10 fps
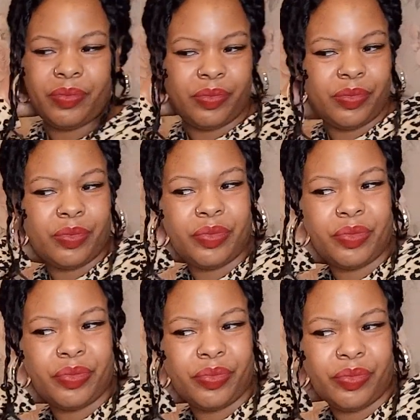
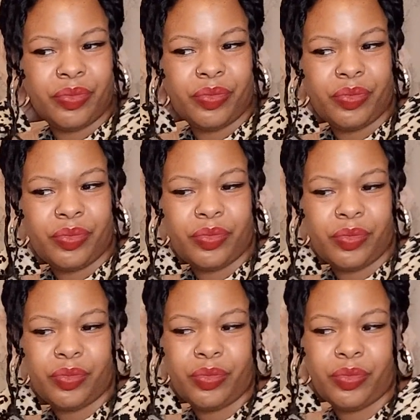
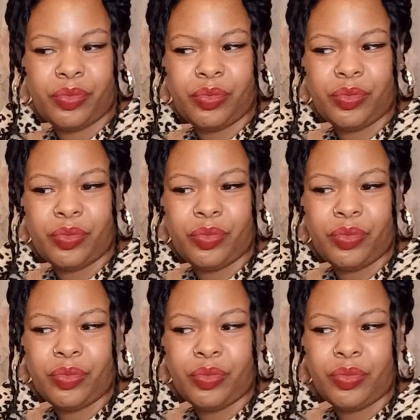
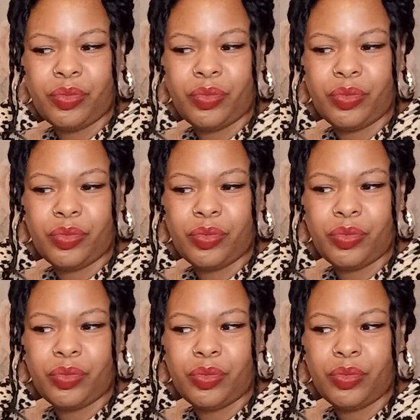
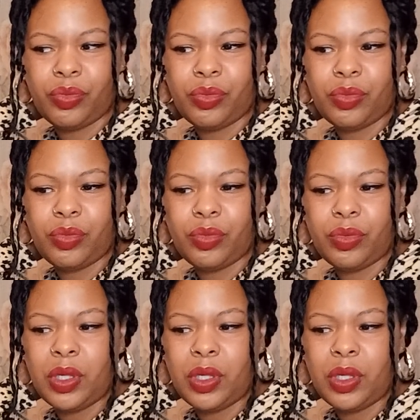(no one is talking)